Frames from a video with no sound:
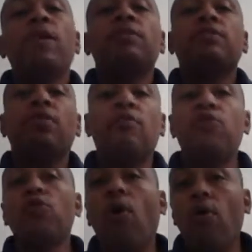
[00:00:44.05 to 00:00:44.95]
So if
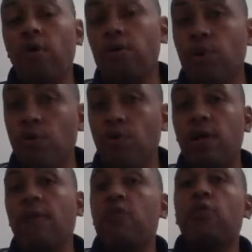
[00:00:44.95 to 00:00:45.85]
you're going to do
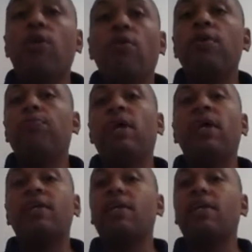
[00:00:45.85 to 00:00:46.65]
it, if you're going to play the